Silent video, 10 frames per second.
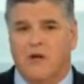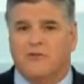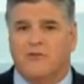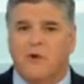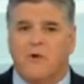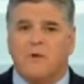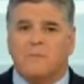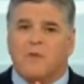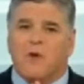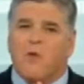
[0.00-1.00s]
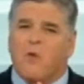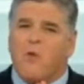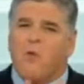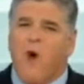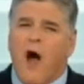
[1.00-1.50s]
So
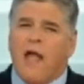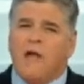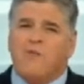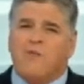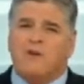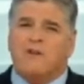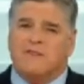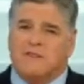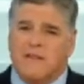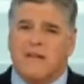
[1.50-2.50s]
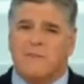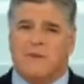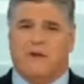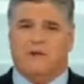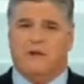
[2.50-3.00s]
why would a sitting
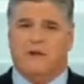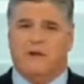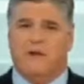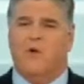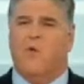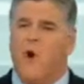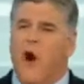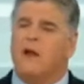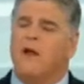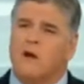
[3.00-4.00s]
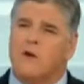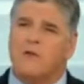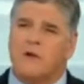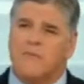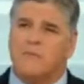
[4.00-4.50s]
president want to go to
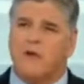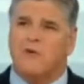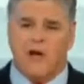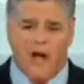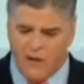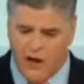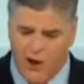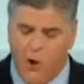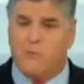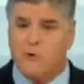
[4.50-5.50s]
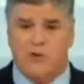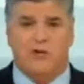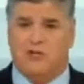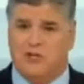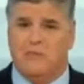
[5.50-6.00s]
an FBI director? I hope you
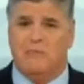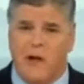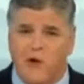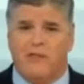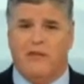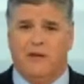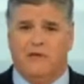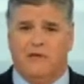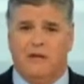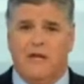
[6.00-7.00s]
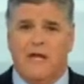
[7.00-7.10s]
can dispel this